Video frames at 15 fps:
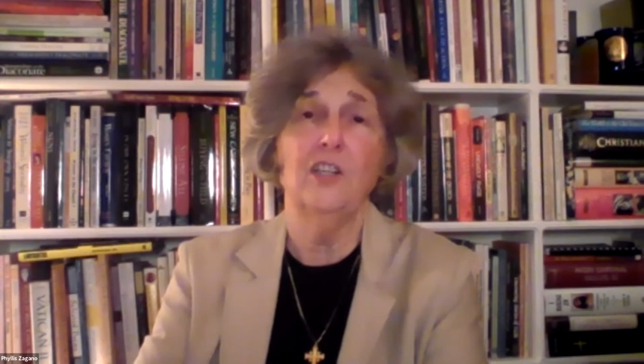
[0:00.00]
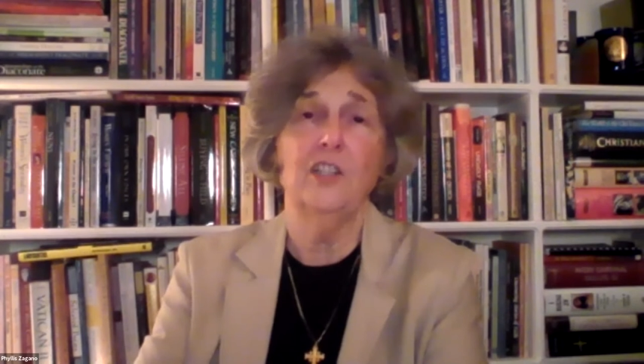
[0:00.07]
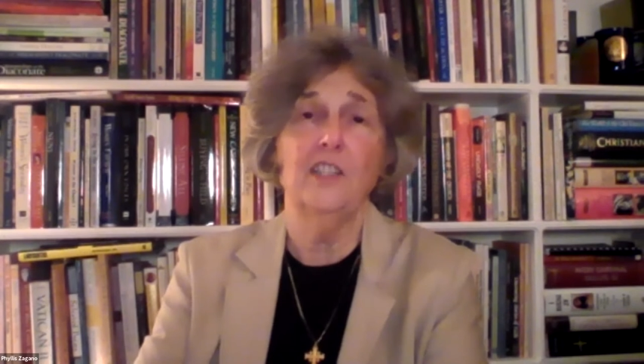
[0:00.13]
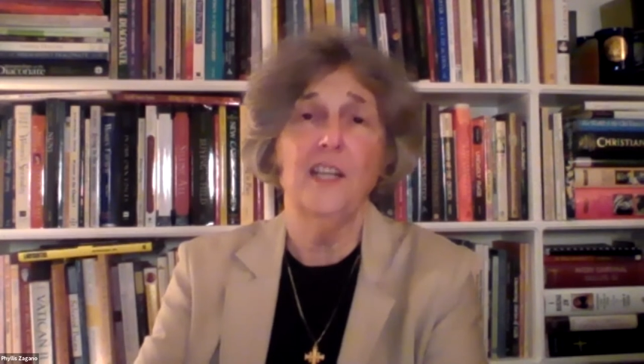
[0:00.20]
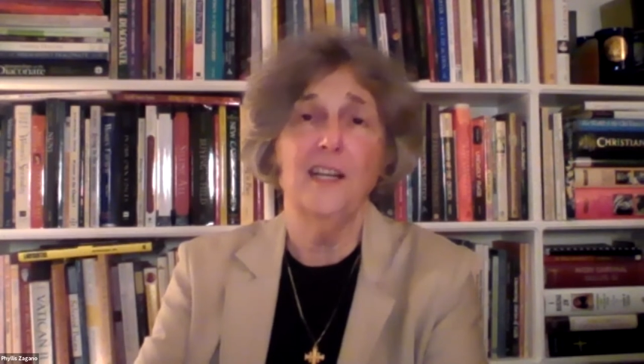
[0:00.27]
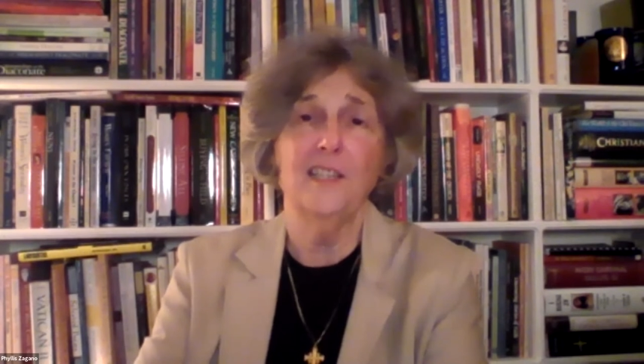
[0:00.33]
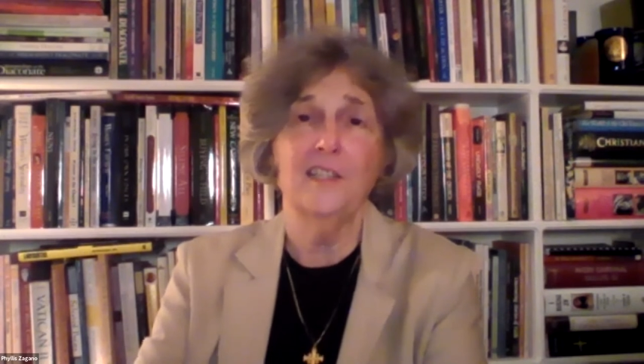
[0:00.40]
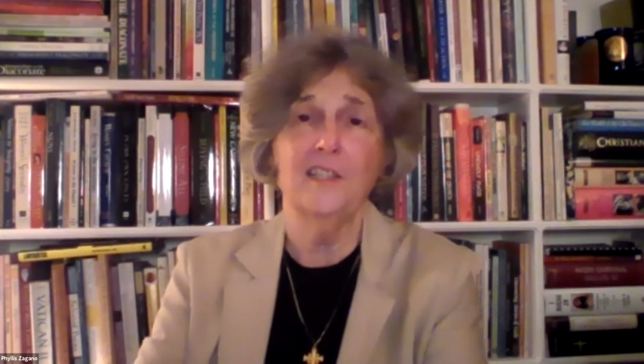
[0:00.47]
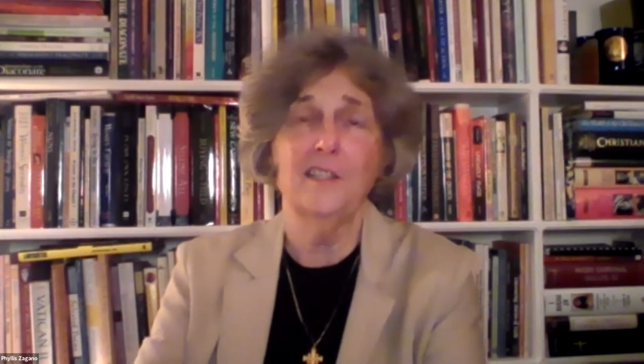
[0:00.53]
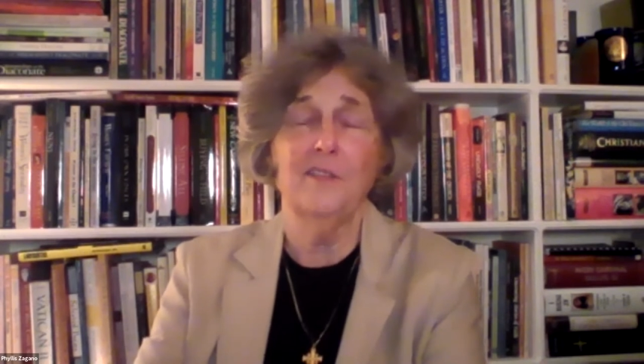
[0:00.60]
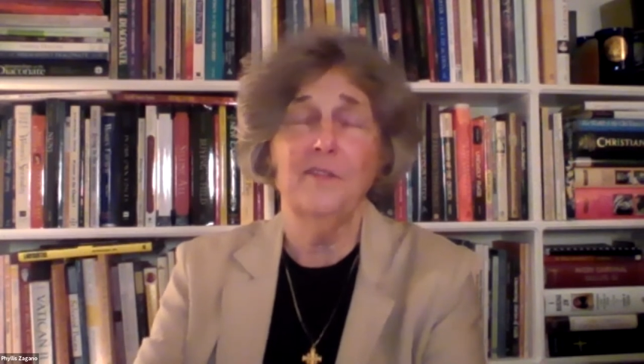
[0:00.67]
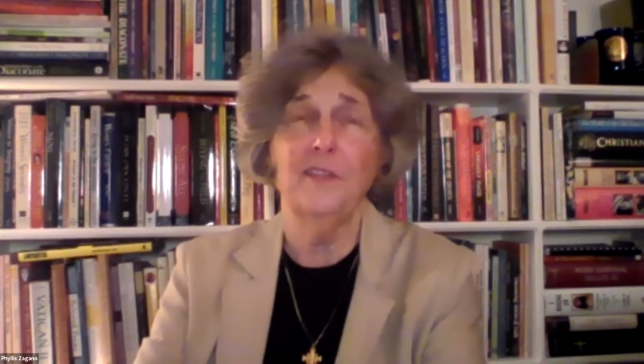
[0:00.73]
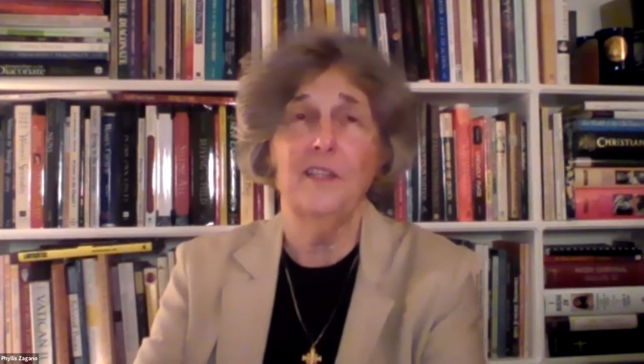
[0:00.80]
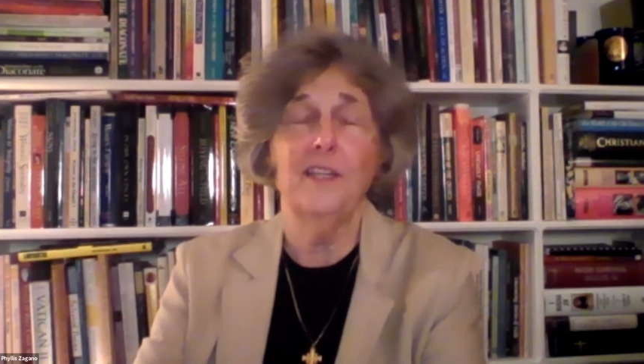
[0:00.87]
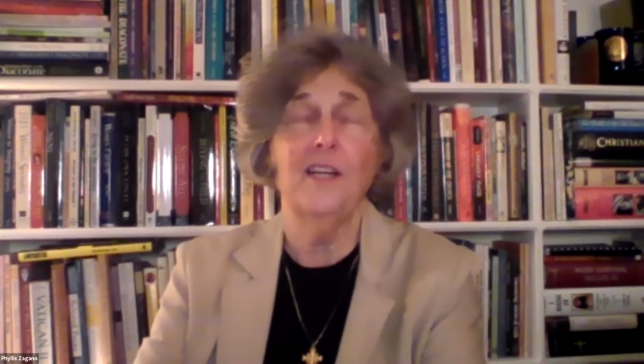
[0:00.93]
Archdiocese
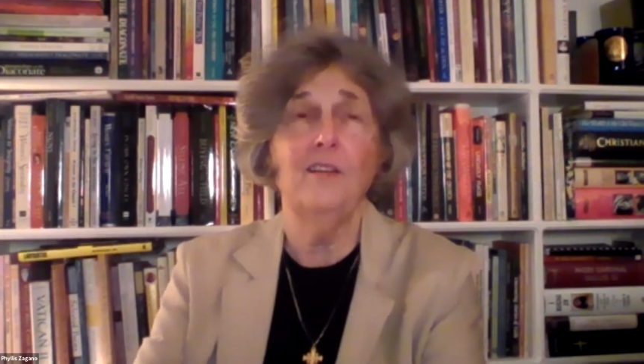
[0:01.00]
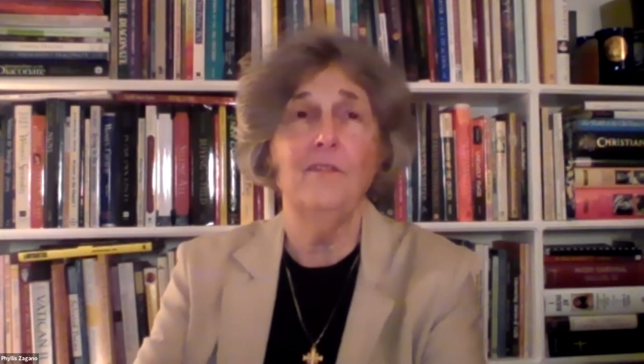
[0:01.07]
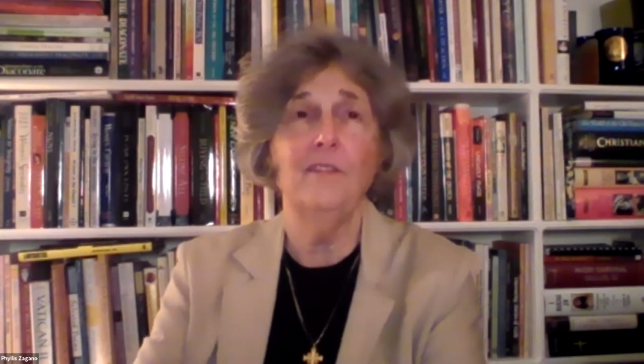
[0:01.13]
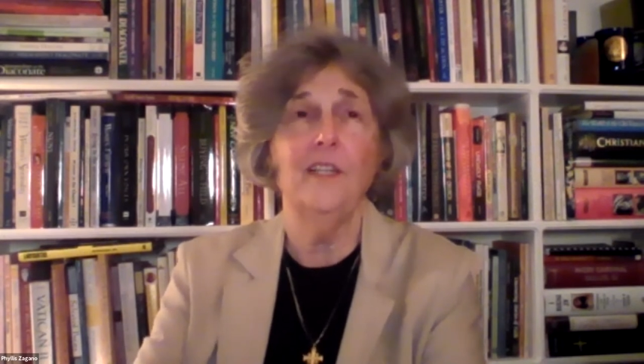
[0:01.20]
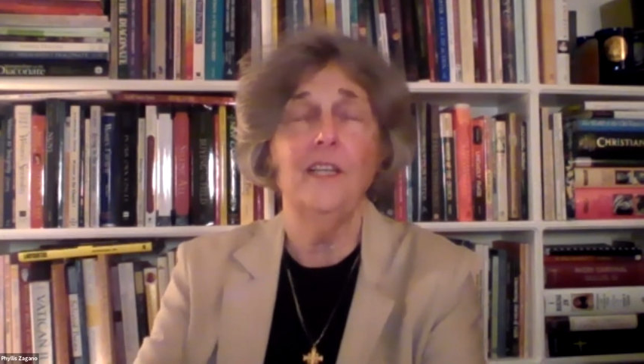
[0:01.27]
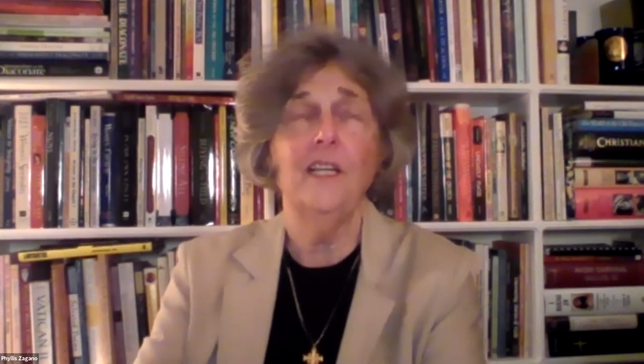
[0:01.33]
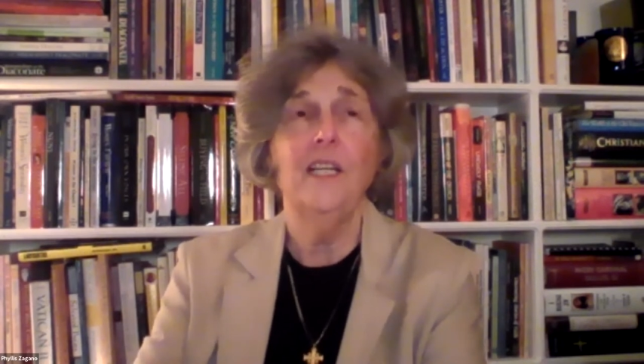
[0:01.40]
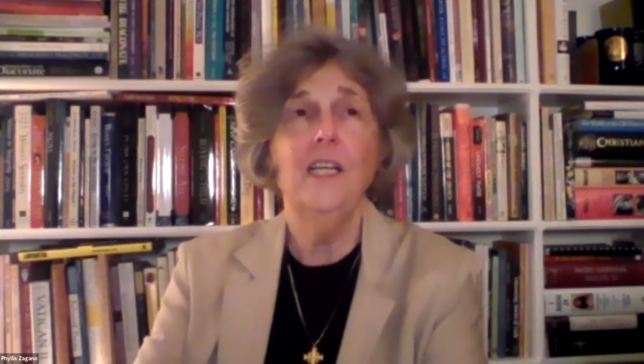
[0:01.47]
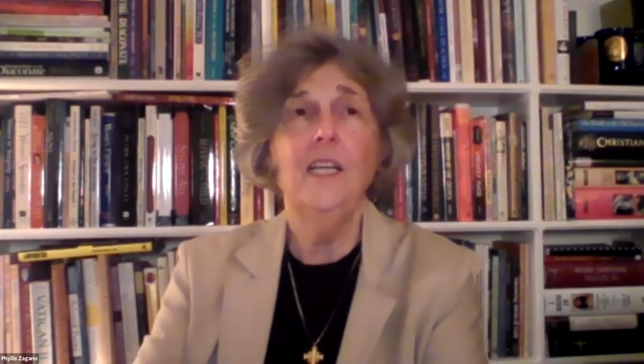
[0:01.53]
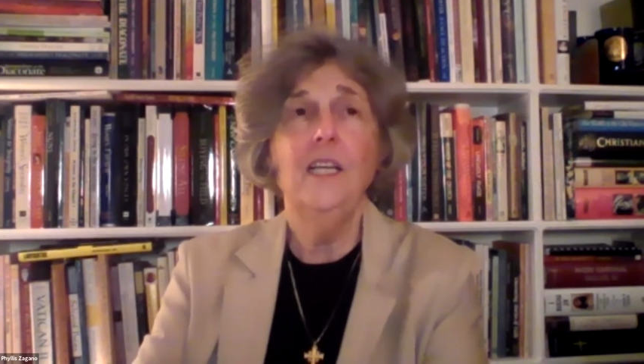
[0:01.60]
of Philadelphia,